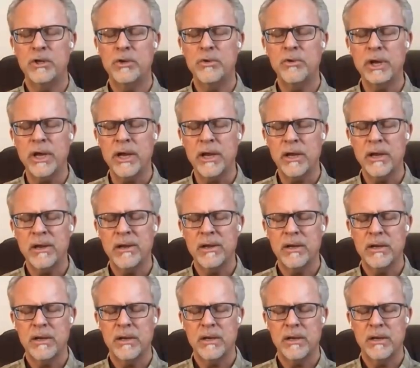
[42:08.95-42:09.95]

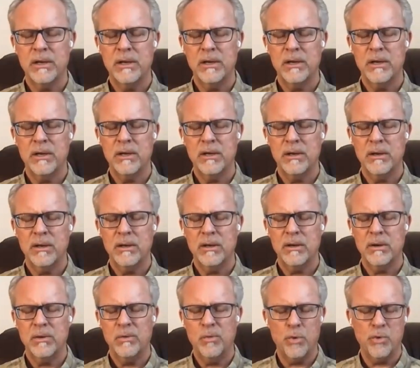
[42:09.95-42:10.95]
Including
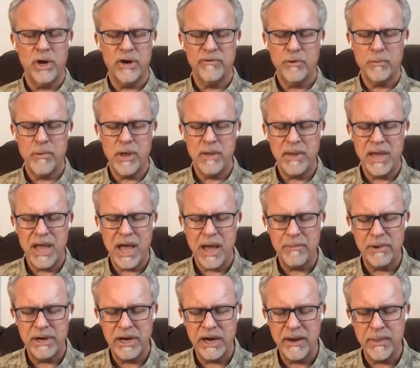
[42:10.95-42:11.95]
whatever may be
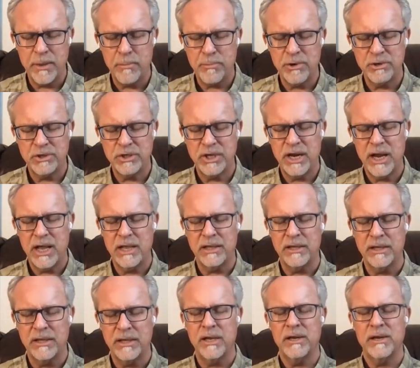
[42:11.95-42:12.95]
happening in the
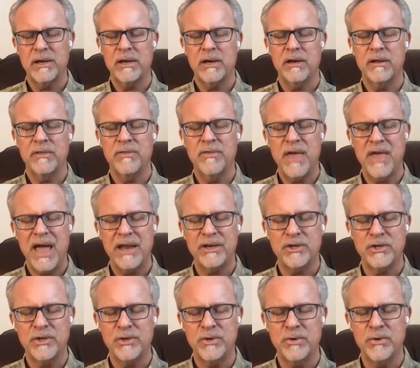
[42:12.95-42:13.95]
personality.
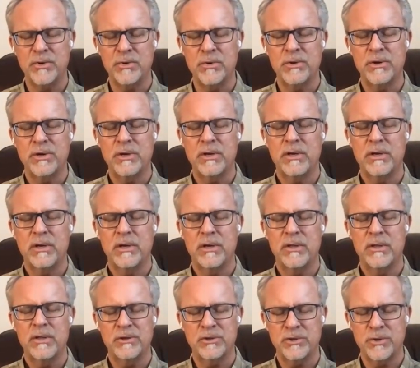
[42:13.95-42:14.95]
That too,
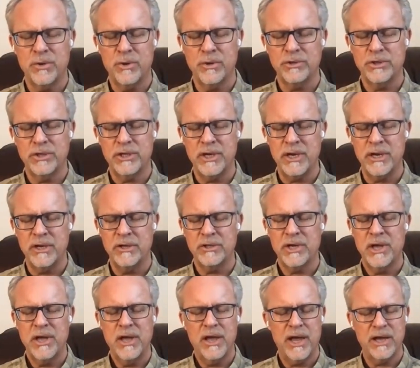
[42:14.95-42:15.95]
the soul
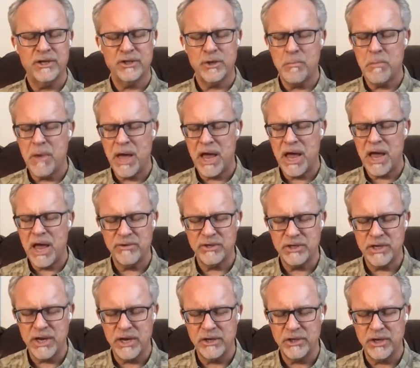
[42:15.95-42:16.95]
sees as a
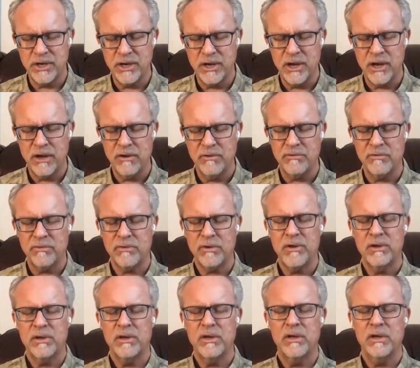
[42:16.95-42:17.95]
manifestation of
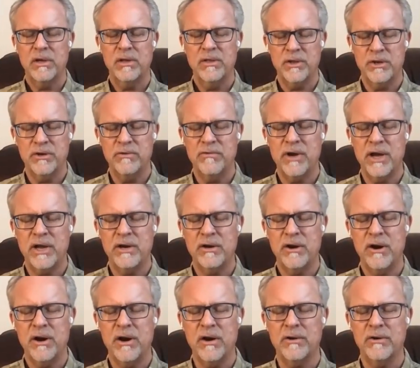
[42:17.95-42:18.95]
the
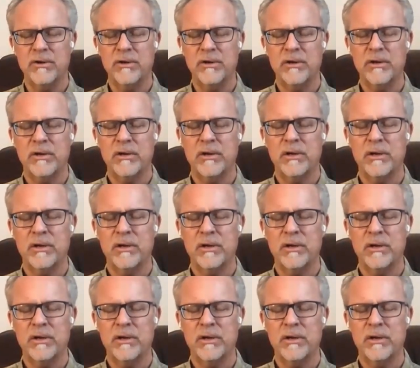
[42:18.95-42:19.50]
divine heart.